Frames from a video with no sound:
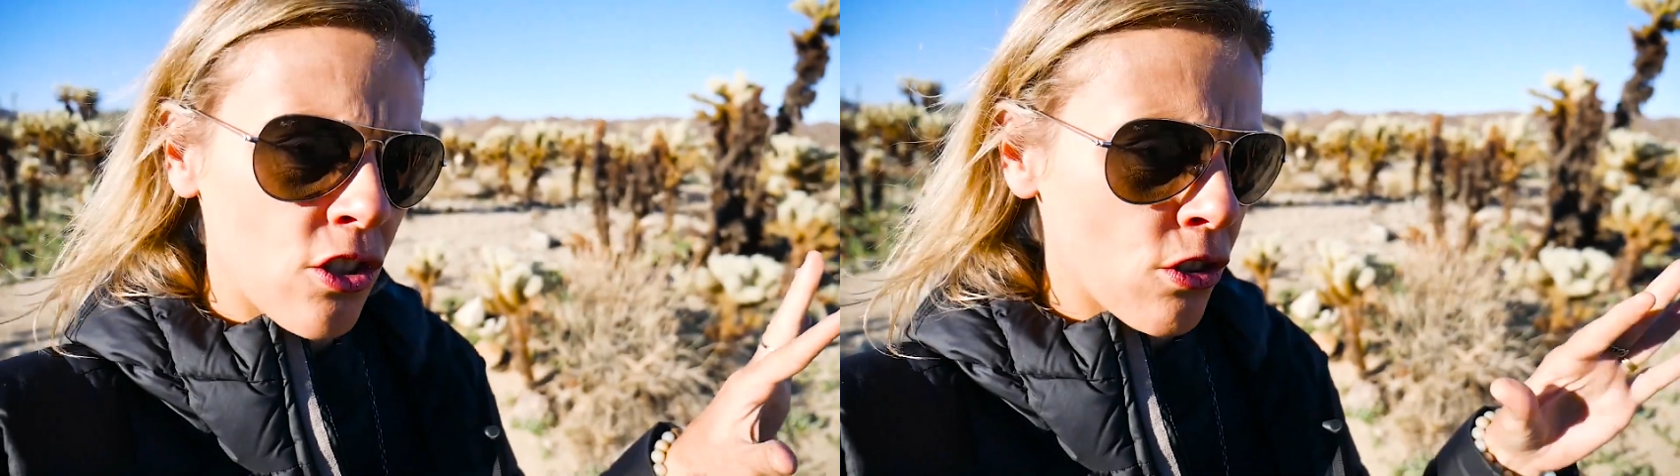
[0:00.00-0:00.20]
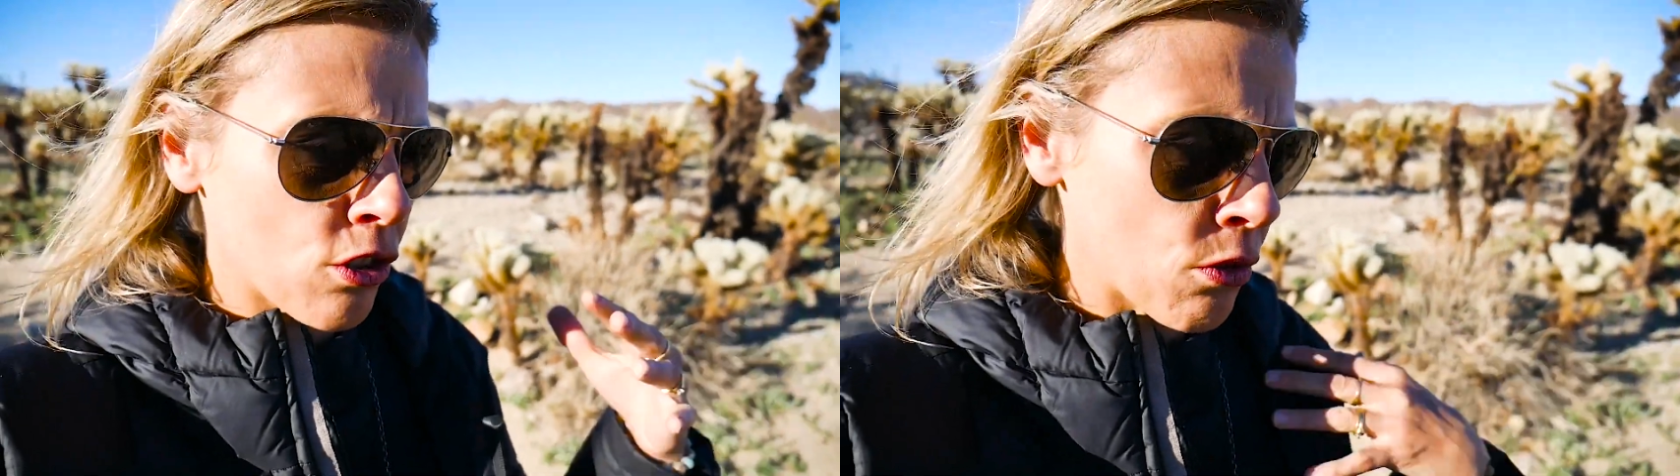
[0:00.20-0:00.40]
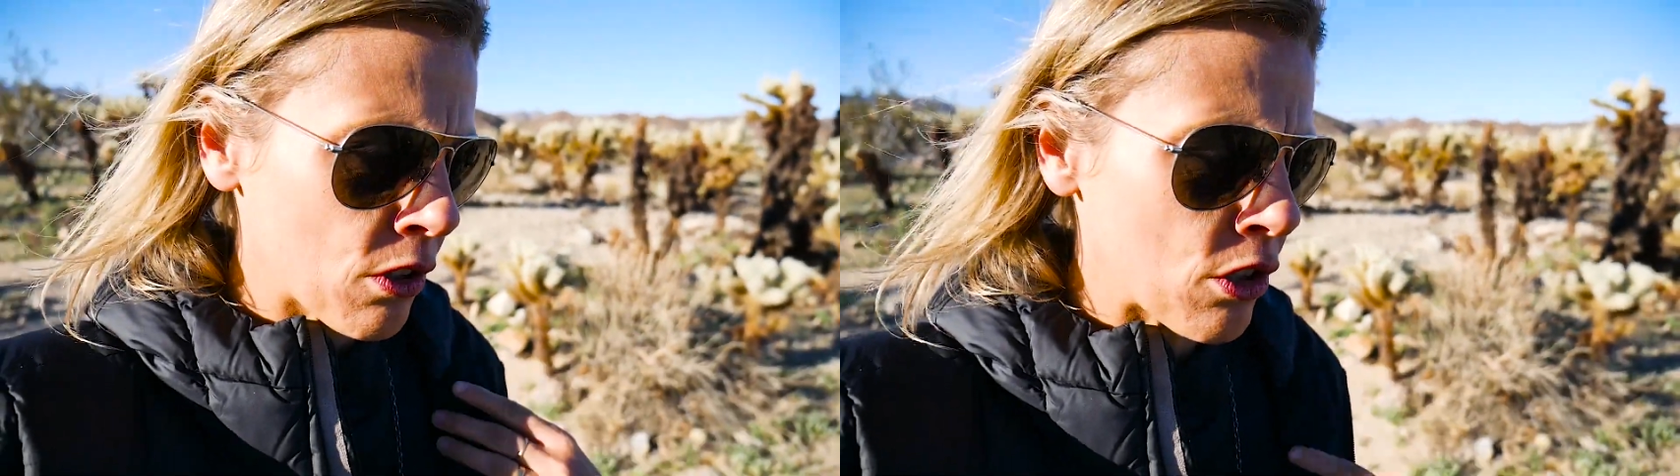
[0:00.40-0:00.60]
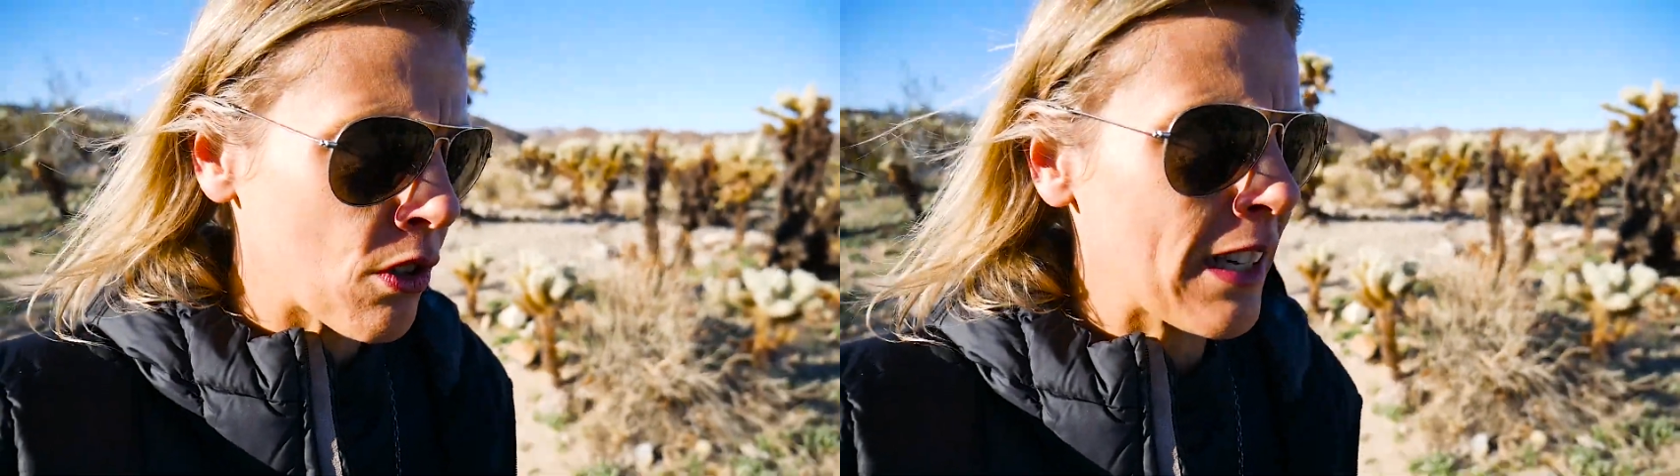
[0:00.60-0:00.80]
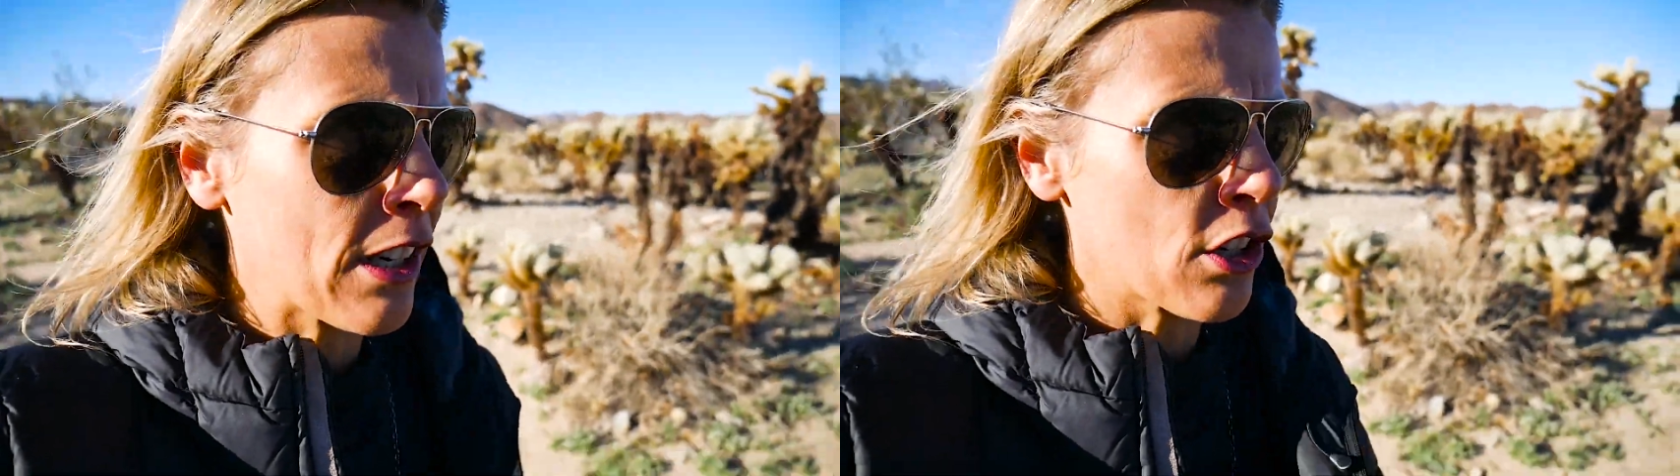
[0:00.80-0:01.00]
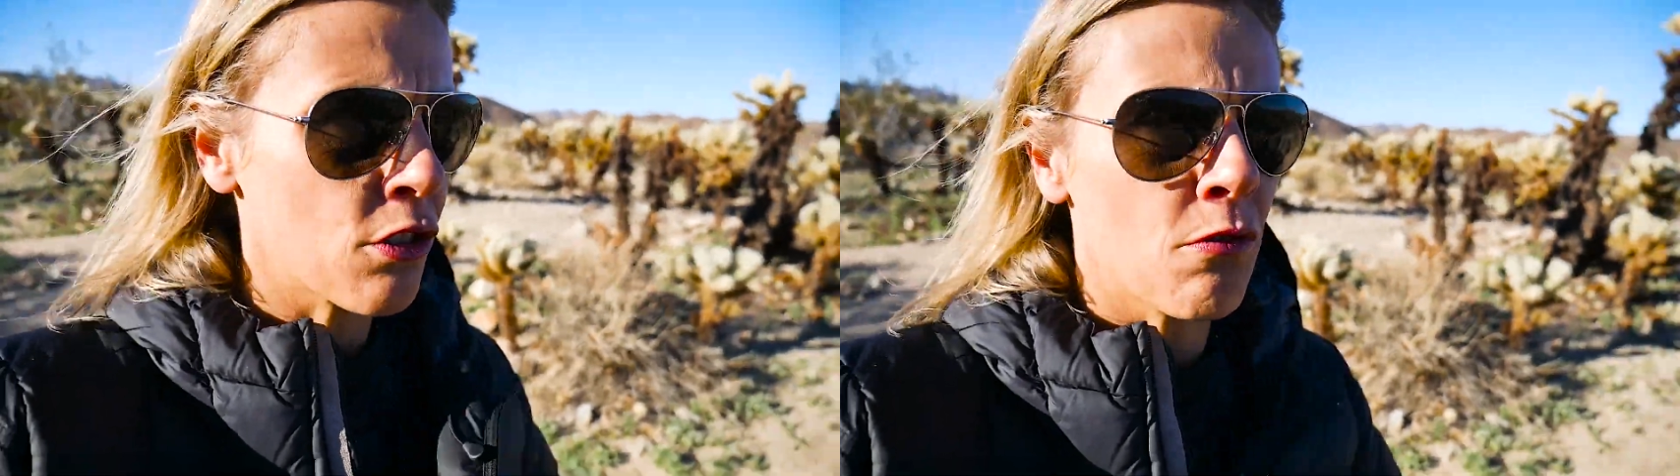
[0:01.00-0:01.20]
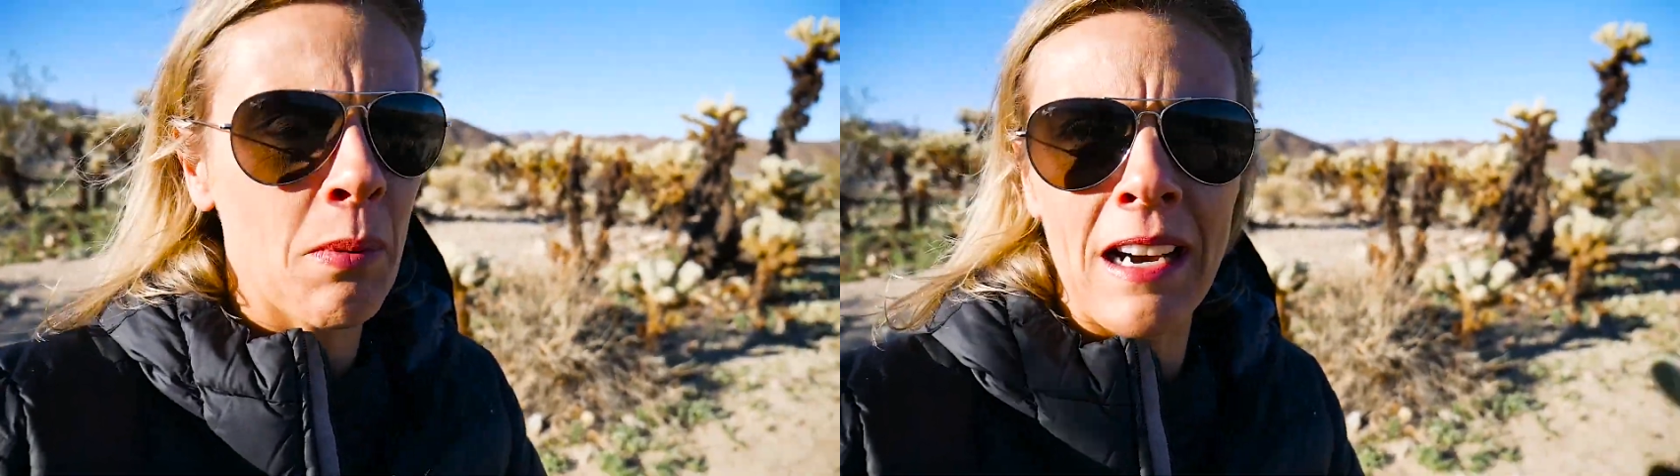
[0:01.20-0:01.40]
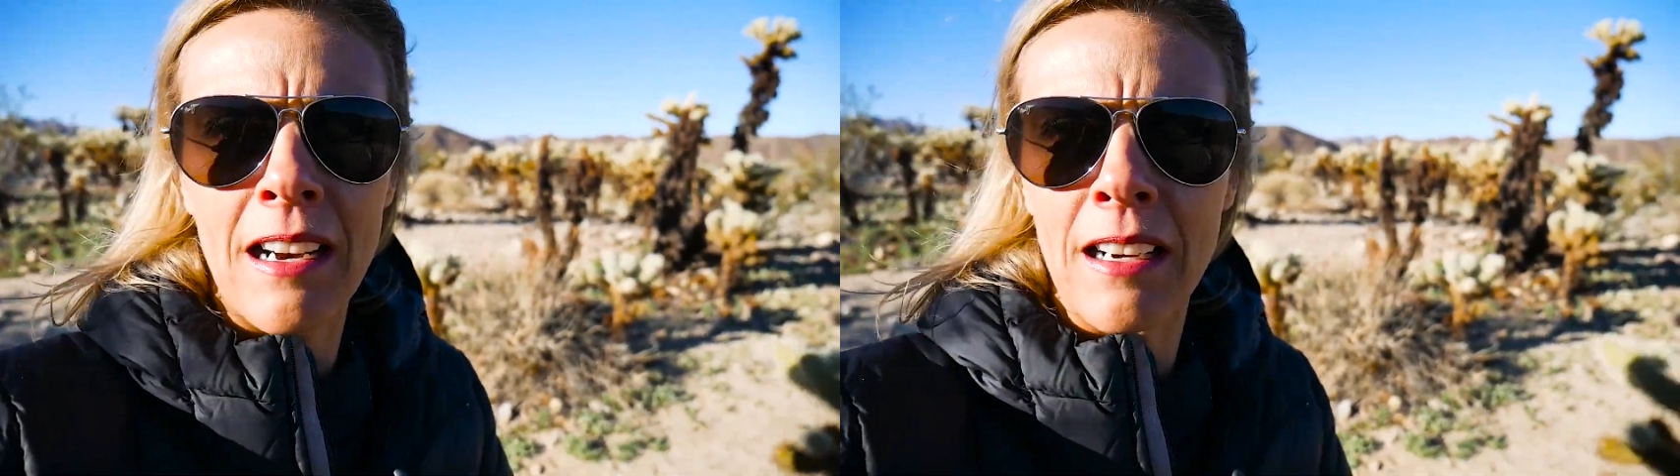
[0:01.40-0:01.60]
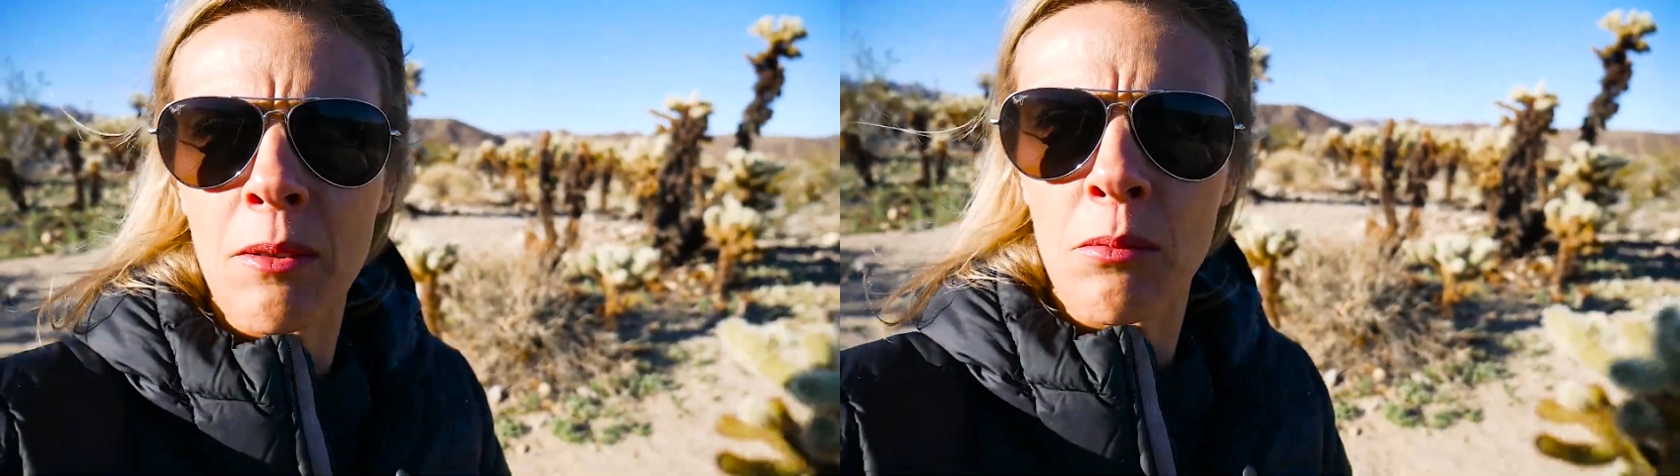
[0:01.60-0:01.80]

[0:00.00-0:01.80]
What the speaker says: in Joshua Tree National Park.